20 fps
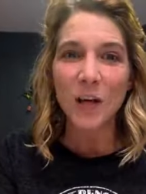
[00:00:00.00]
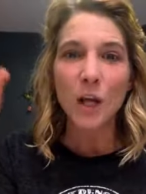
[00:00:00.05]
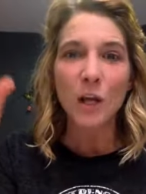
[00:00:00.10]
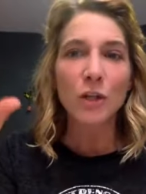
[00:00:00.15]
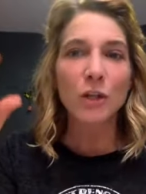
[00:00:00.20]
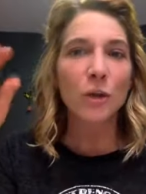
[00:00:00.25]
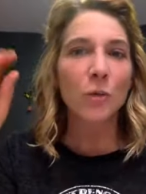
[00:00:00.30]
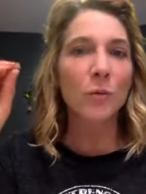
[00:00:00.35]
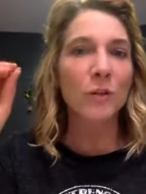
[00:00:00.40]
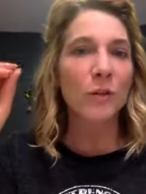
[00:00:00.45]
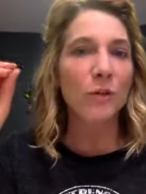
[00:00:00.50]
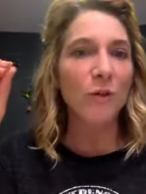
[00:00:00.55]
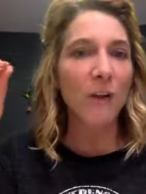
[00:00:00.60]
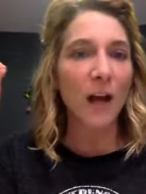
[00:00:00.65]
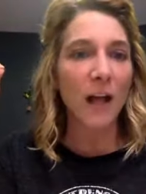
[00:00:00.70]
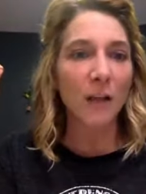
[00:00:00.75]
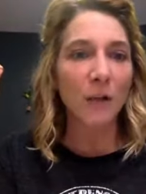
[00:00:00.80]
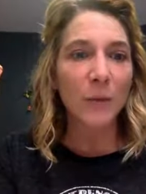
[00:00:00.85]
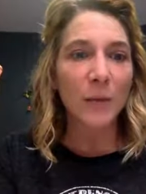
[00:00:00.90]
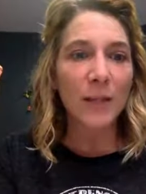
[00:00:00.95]
She was
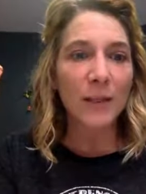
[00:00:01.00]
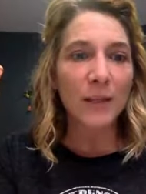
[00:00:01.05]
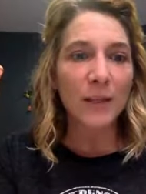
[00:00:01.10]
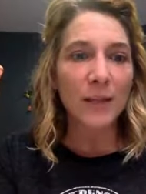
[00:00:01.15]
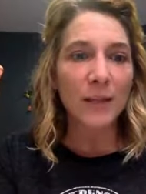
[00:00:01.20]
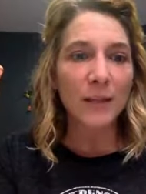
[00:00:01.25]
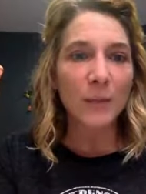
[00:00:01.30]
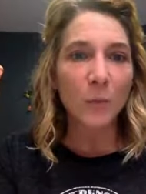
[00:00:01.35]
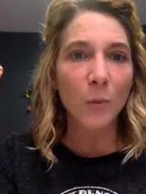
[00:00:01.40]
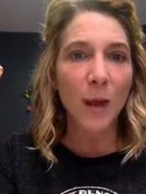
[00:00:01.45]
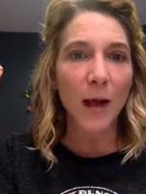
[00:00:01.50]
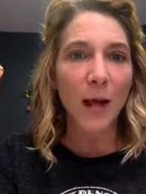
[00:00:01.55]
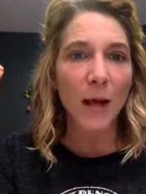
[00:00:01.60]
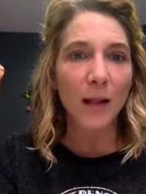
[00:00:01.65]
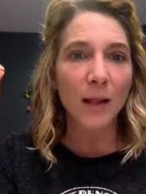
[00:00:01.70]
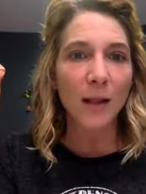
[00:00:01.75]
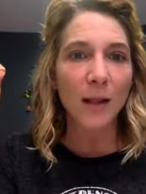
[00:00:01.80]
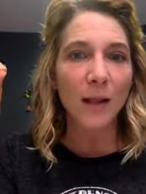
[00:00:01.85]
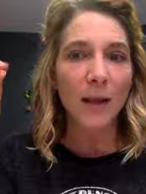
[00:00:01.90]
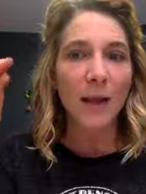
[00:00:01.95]
following things
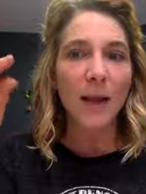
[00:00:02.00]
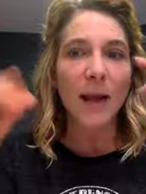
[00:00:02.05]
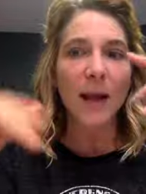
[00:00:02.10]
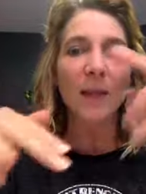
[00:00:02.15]
well.